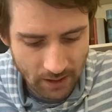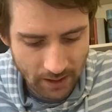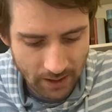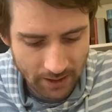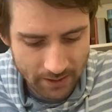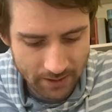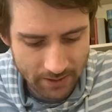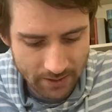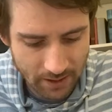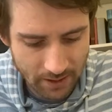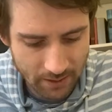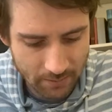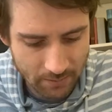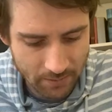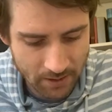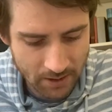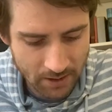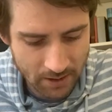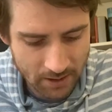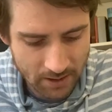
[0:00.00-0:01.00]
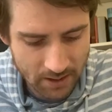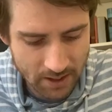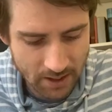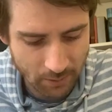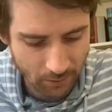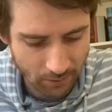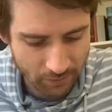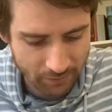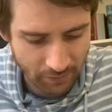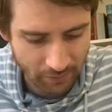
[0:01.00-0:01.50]
as um,
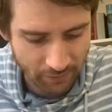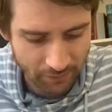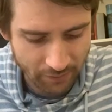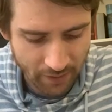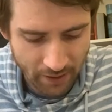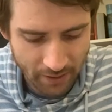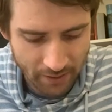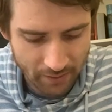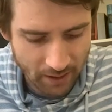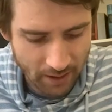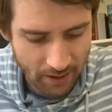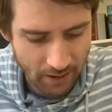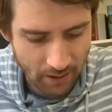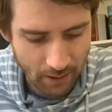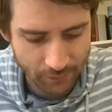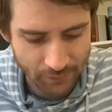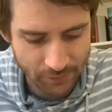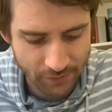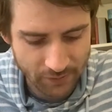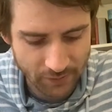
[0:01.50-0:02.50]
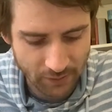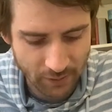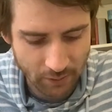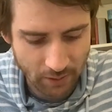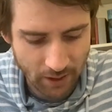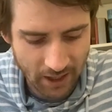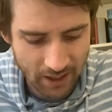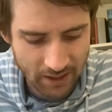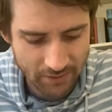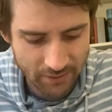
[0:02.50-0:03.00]
so often, Father, our lives
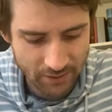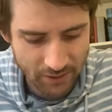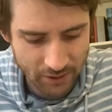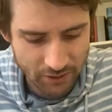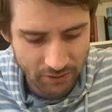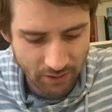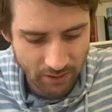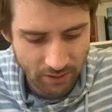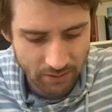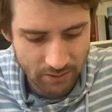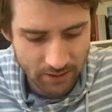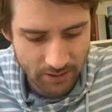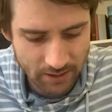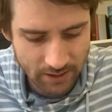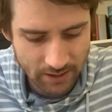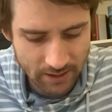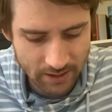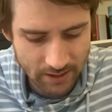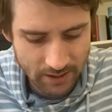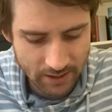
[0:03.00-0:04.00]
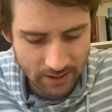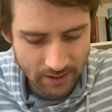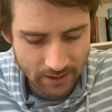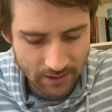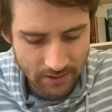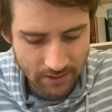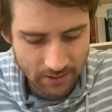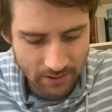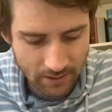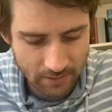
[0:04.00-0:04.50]
feel out of control.
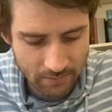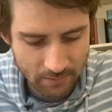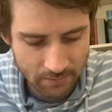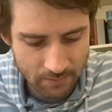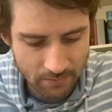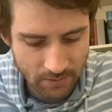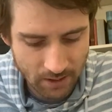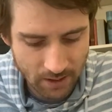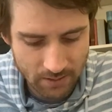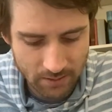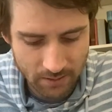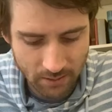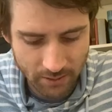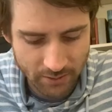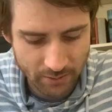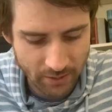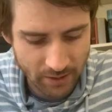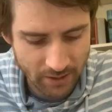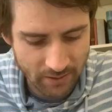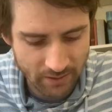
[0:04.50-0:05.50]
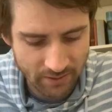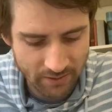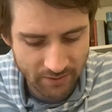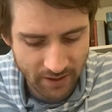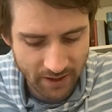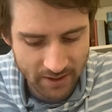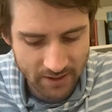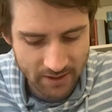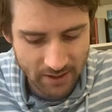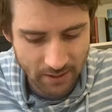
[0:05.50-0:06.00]
Um, and Lord, we
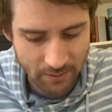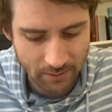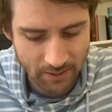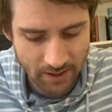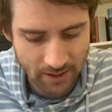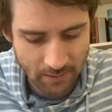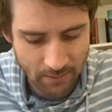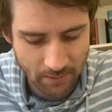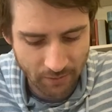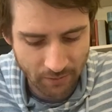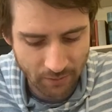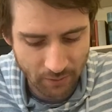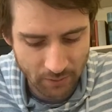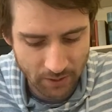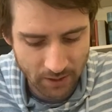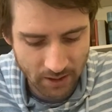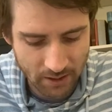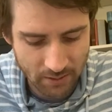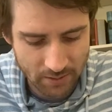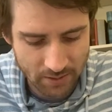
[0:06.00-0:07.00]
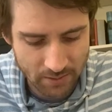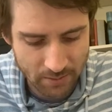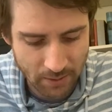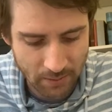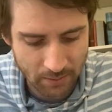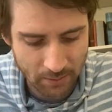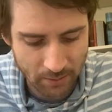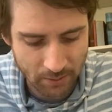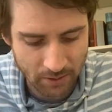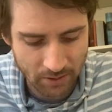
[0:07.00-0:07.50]
confess that we come before you as
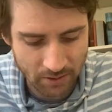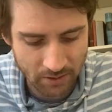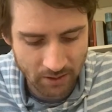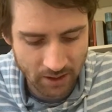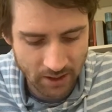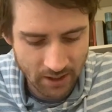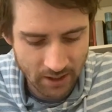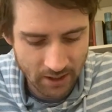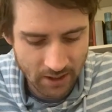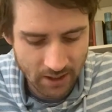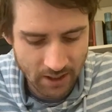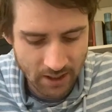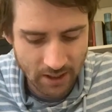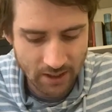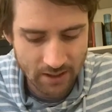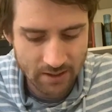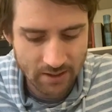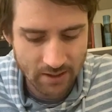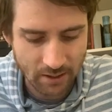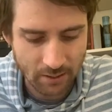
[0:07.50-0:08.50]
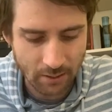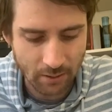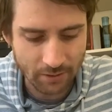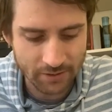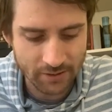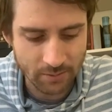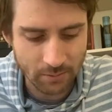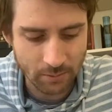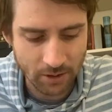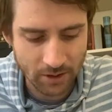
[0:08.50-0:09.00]
people who so
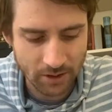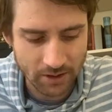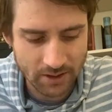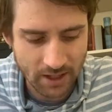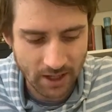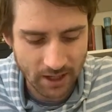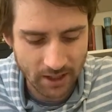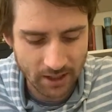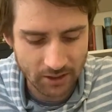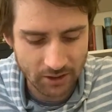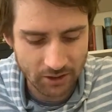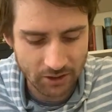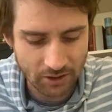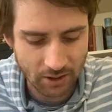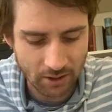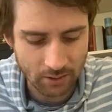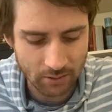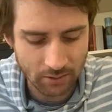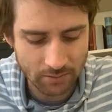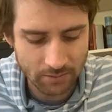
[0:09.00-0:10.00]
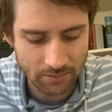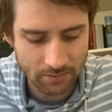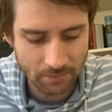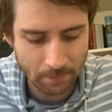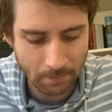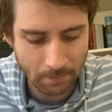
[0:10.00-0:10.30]
often want to take control